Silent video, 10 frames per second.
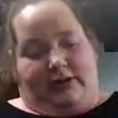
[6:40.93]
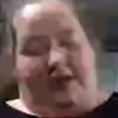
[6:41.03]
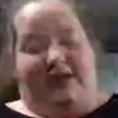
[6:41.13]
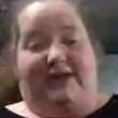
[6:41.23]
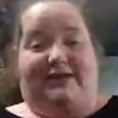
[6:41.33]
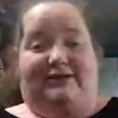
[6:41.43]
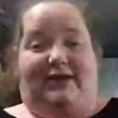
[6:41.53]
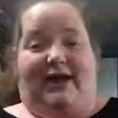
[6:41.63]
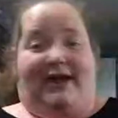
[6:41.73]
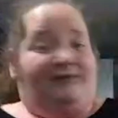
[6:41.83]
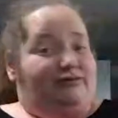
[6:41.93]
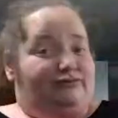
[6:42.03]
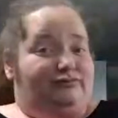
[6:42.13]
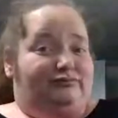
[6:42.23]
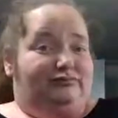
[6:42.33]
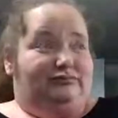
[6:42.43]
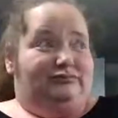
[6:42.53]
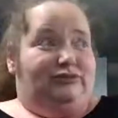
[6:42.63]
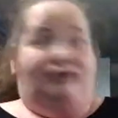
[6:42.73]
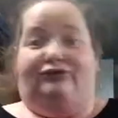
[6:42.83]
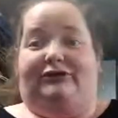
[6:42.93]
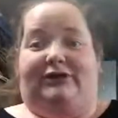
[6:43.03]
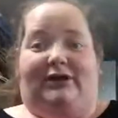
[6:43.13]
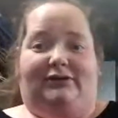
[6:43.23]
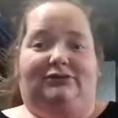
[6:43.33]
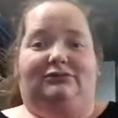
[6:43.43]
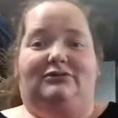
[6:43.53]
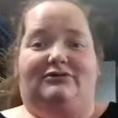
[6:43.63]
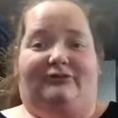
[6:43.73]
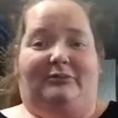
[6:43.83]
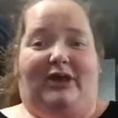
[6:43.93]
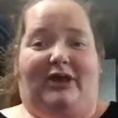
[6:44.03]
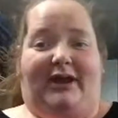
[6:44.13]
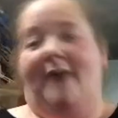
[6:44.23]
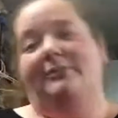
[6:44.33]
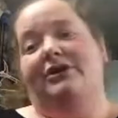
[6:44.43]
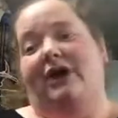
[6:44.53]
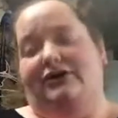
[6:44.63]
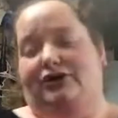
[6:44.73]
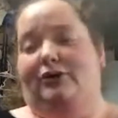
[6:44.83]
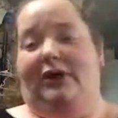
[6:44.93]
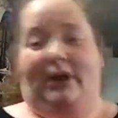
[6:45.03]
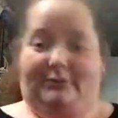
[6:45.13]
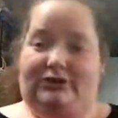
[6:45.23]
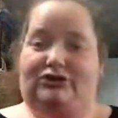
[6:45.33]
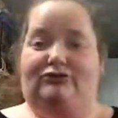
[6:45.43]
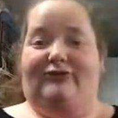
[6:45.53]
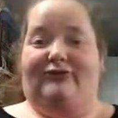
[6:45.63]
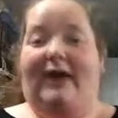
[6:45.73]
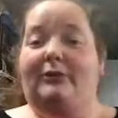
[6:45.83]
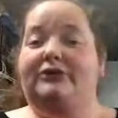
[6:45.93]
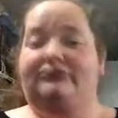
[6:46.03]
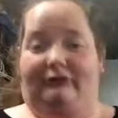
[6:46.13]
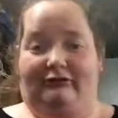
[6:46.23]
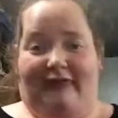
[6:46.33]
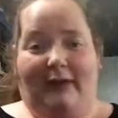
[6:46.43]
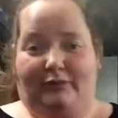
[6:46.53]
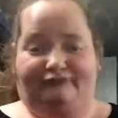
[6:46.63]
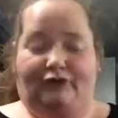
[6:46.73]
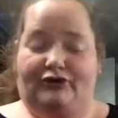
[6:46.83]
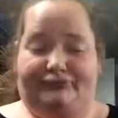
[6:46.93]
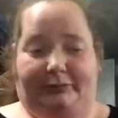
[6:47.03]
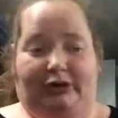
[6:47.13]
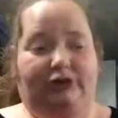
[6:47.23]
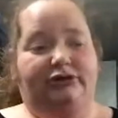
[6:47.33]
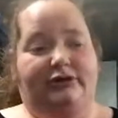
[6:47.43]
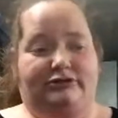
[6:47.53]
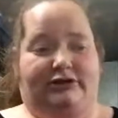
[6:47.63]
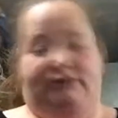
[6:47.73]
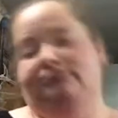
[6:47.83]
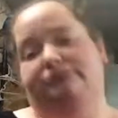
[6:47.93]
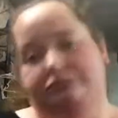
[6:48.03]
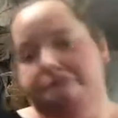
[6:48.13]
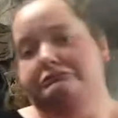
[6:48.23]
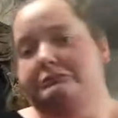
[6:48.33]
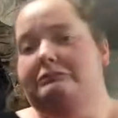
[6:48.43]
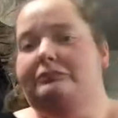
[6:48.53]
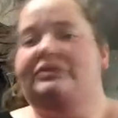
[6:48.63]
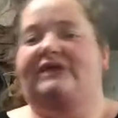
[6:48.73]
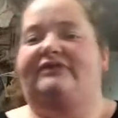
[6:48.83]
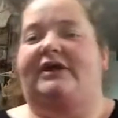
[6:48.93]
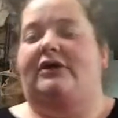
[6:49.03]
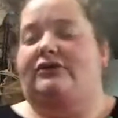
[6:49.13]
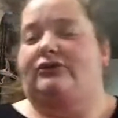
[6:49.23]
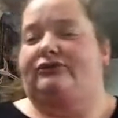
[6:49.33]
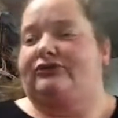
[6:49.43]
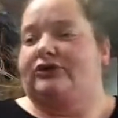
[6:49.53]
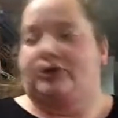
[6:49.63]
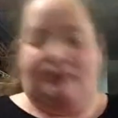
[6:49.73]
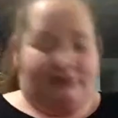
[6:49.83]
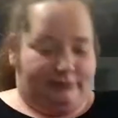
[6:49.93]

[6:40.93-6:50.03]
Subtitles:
and I haven't used it yet because I'm like, you know what? I'm gonna use that one until that one falls apart, and then I'll use the new one.